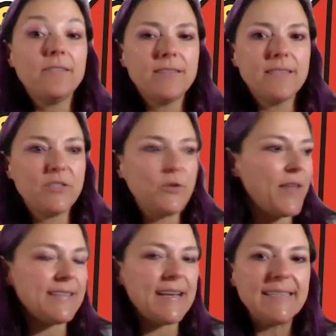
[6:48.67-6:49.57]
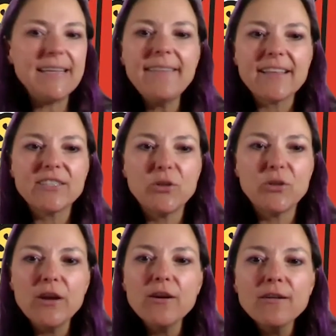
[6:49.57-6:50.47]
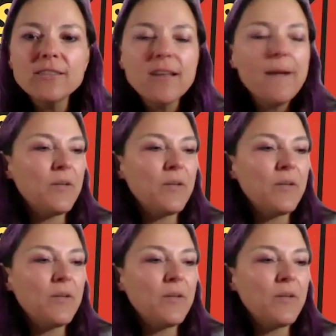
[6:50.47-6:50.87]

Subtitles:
since 2018, that's 2 years.